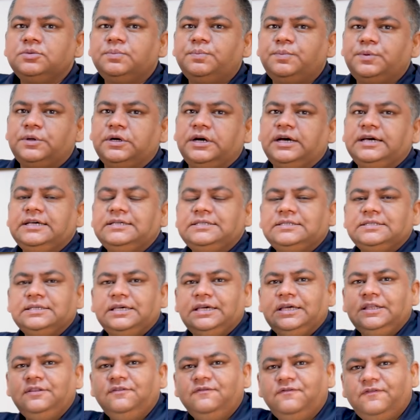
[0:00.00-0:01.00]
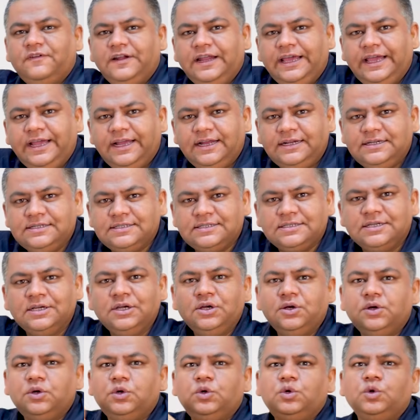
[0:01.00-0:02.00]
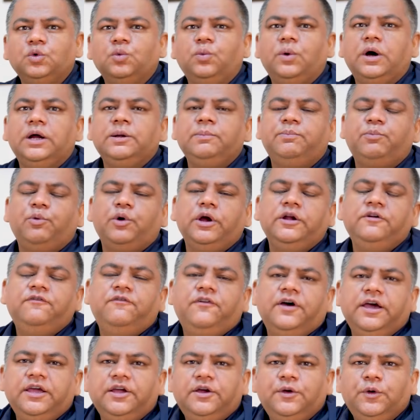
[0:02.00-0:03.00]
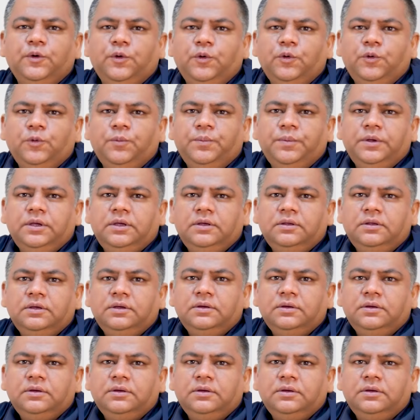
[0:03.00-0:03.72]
price inflates to 1.5 crore rupee.